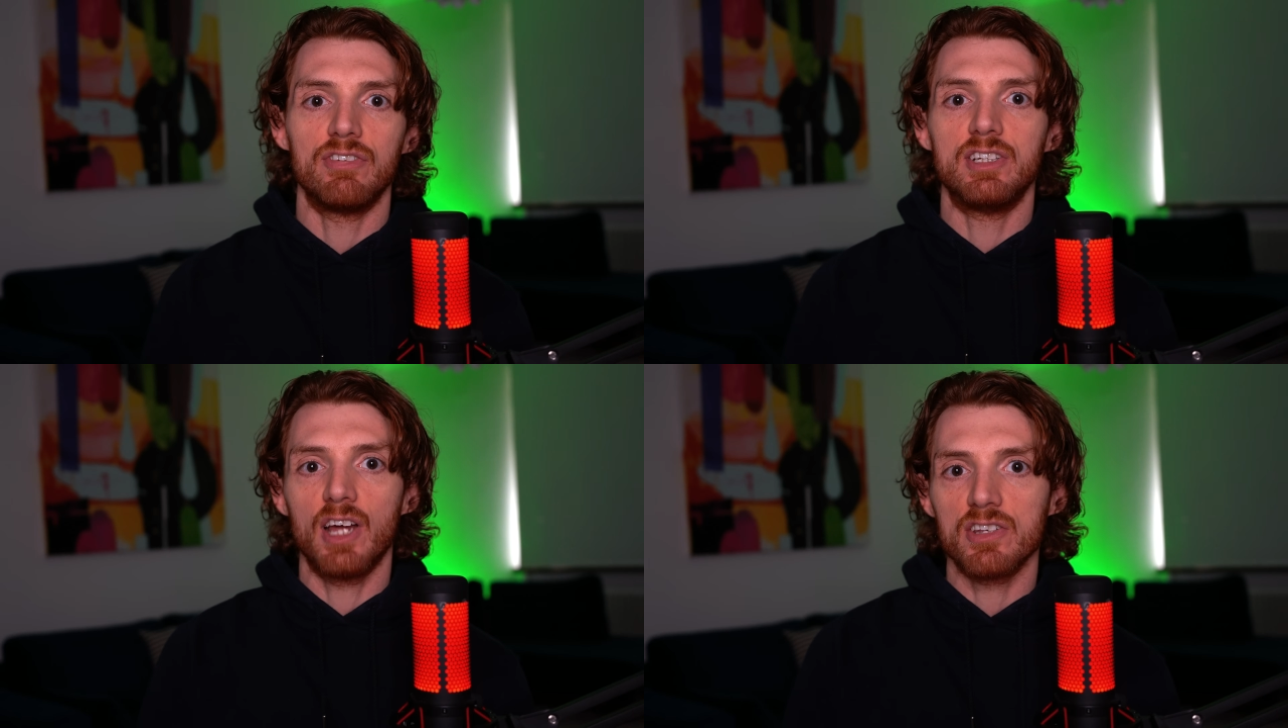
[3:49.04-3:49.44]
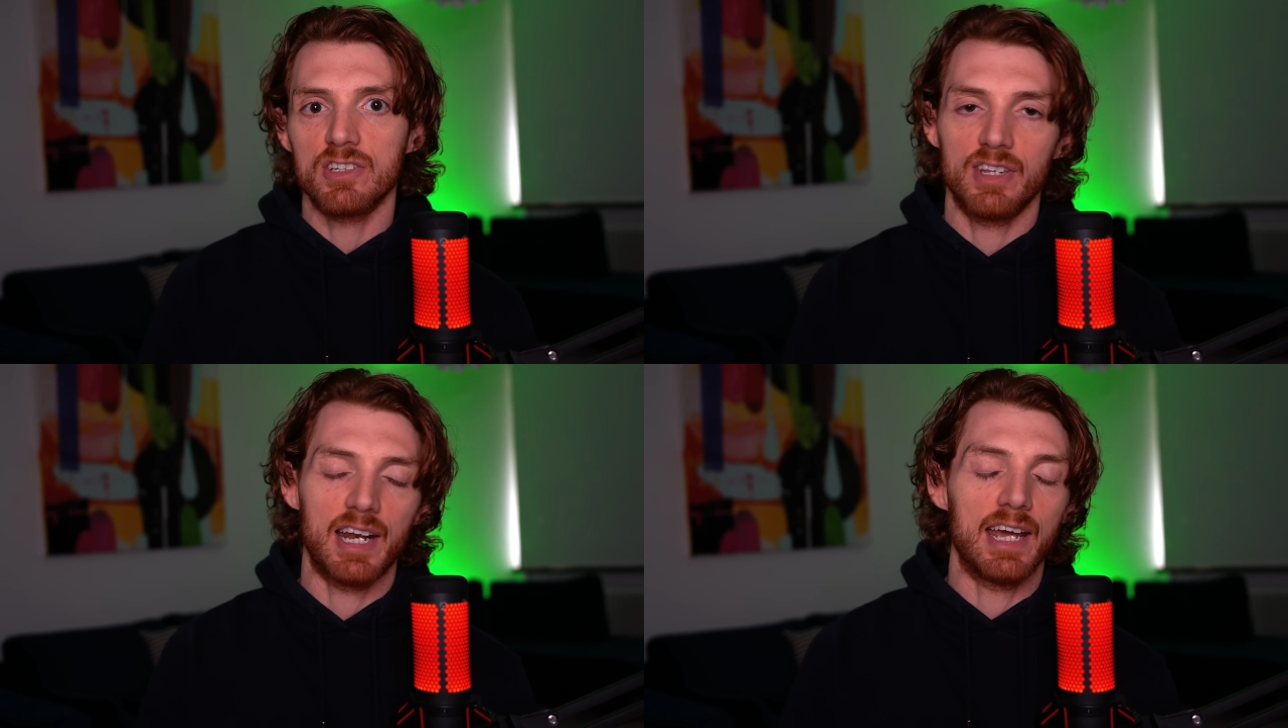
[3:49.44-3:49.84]
if he
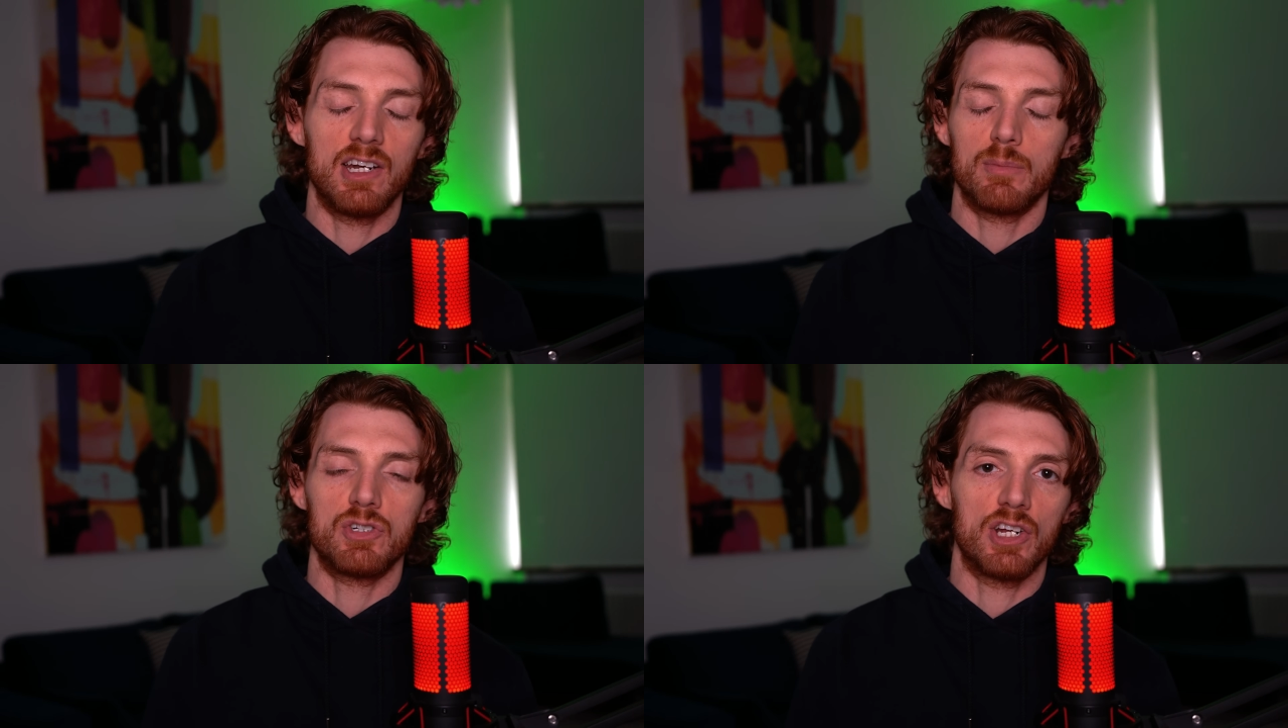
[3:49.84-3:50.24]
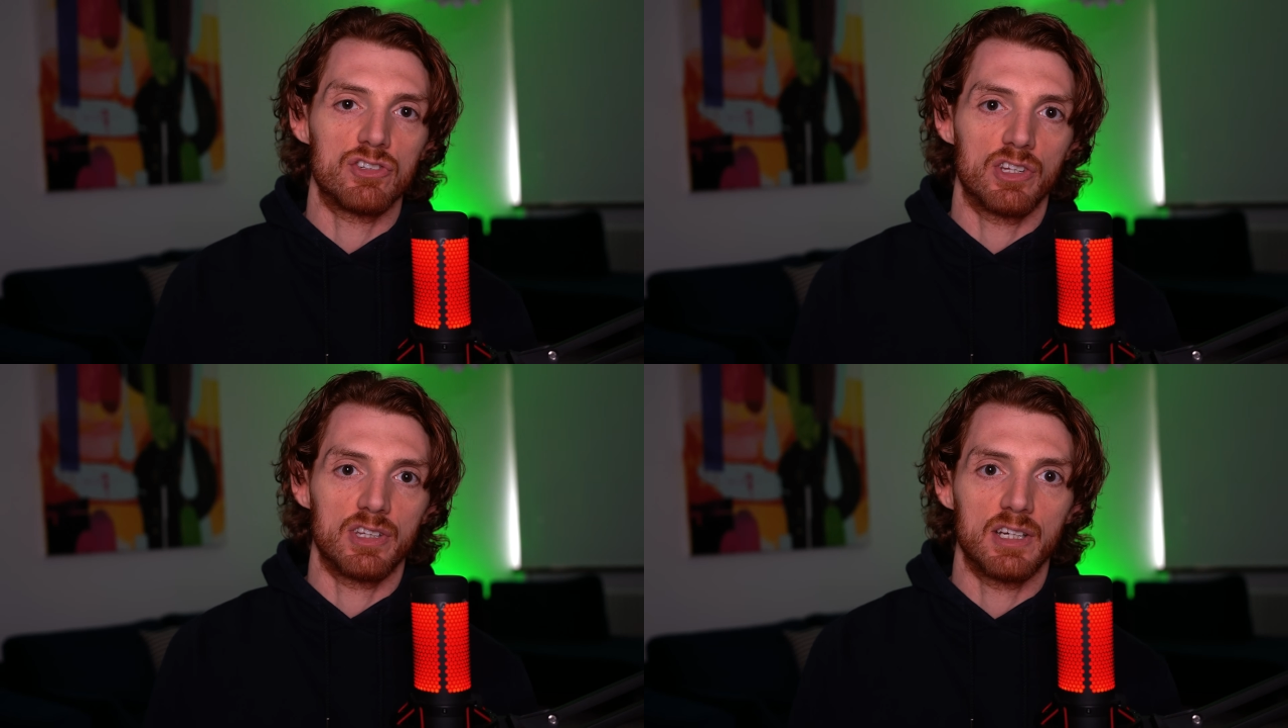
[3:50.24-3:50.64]
doesn't, then I end up
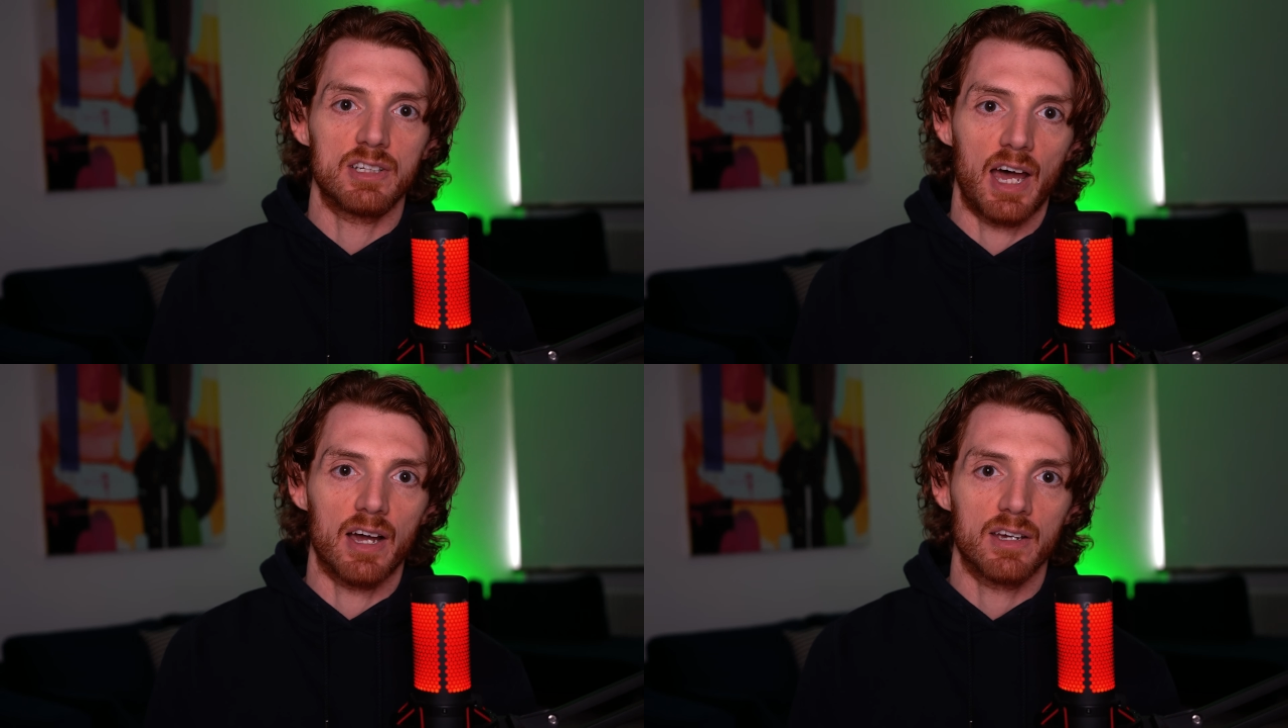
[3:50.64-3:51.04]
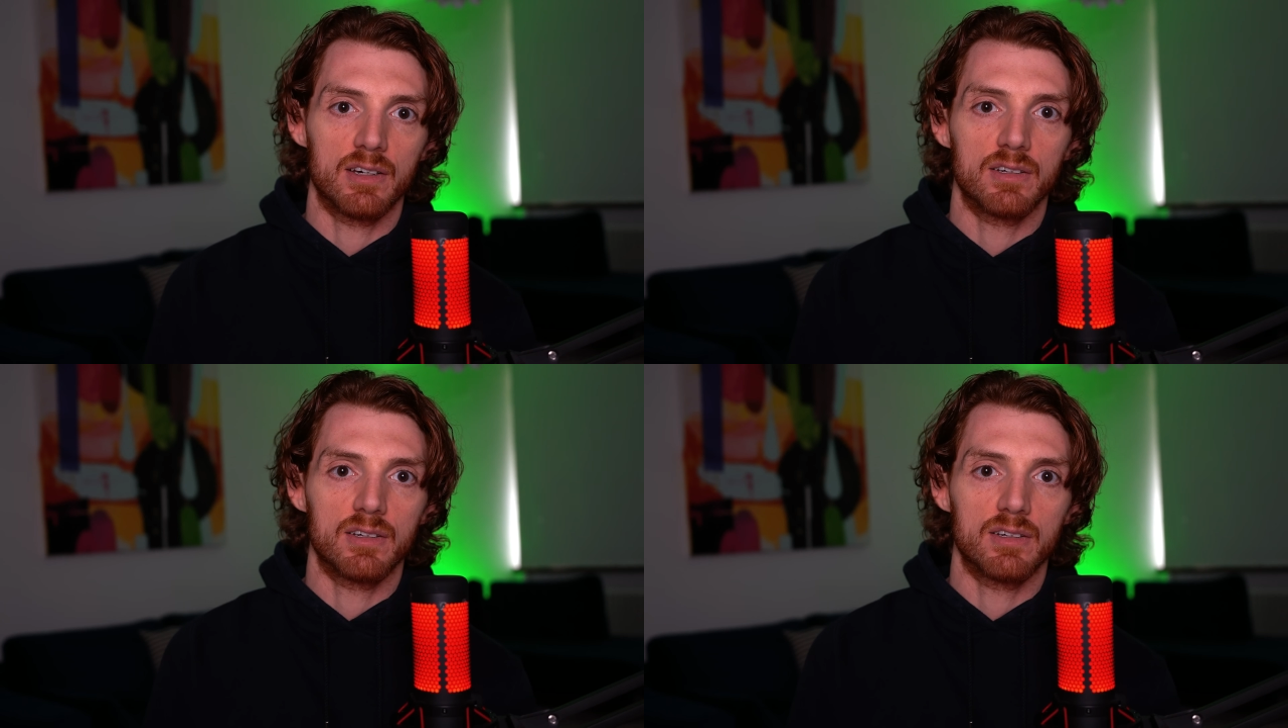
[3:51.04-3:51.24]
changing the attack.